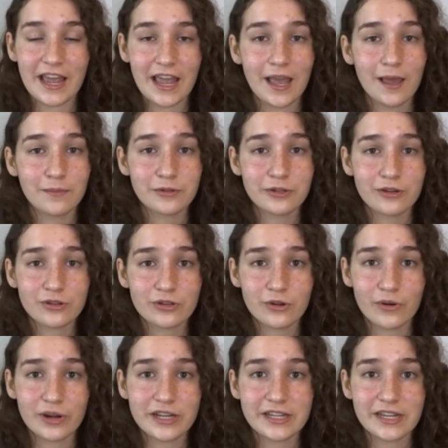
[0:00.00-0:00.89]
A hamster
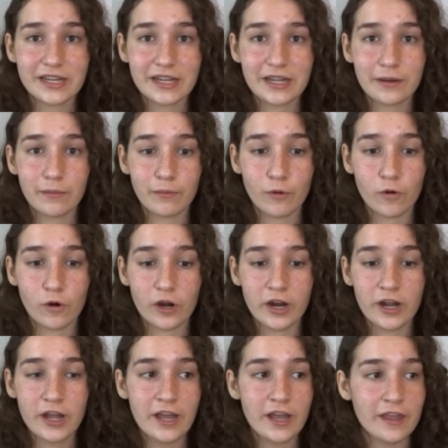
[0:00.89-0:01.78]
is going to need
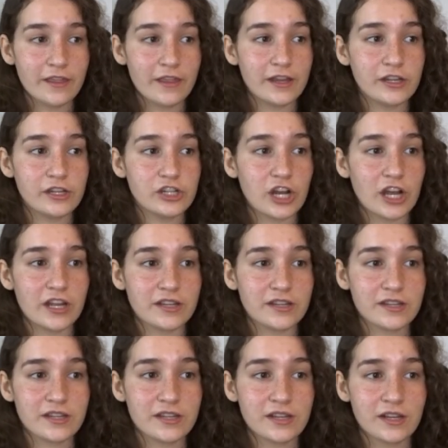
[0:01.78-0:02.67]
more than
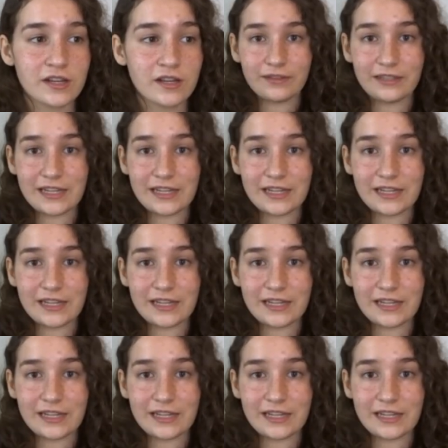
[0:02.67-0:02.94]
just